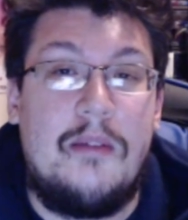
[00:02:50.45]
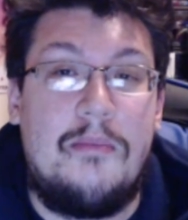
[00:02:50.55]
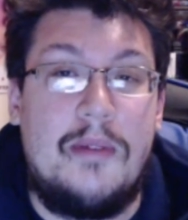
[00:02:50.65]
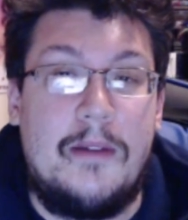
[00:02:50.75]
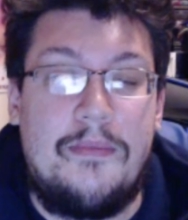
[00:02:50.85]

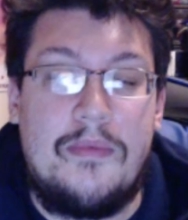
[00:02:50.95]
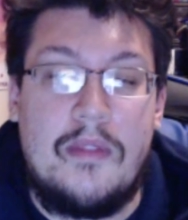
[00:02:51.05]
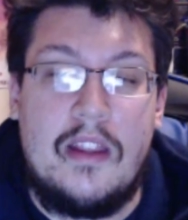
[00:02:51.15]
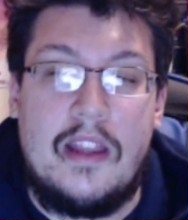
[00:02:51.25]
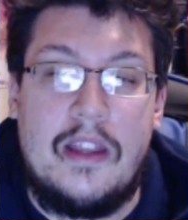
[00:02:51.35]
But
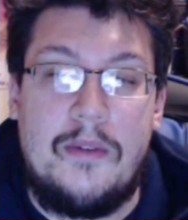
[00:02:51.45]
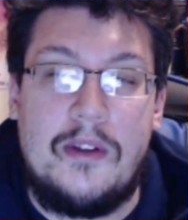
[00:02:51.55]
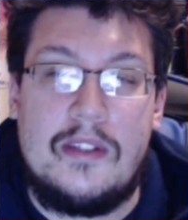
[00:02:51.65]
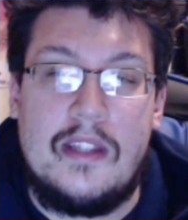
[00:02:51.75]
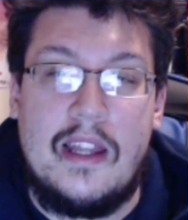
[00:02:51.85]
the thing
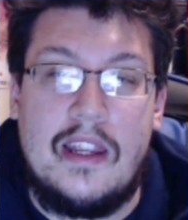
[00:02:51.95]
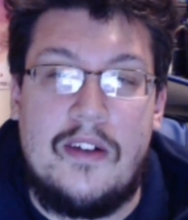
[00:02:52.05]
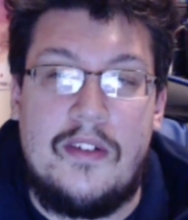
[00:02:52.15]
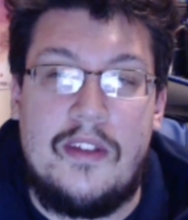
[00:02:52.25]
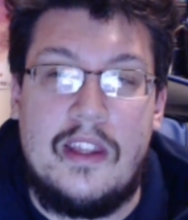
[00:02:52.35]
was is that, you
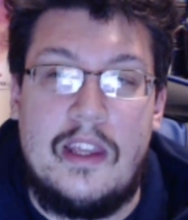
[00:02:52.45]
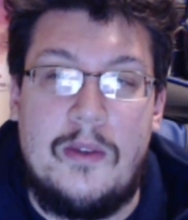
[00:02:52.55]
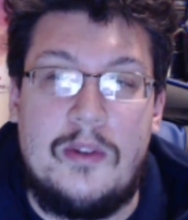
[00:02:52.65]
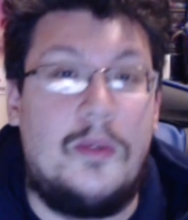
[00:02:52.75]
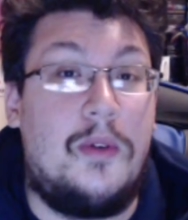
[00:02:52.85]
know, he
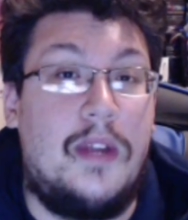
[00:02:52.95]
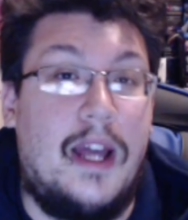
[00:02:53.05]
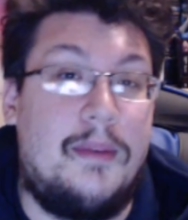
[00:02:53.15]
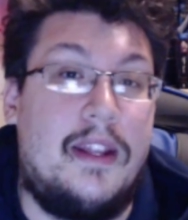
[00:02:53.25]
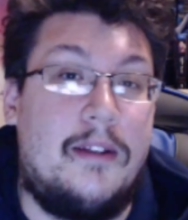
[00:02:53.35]
was the one who got
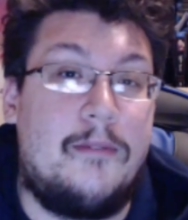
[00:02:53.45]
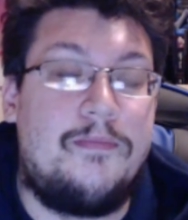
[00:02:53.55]
me in.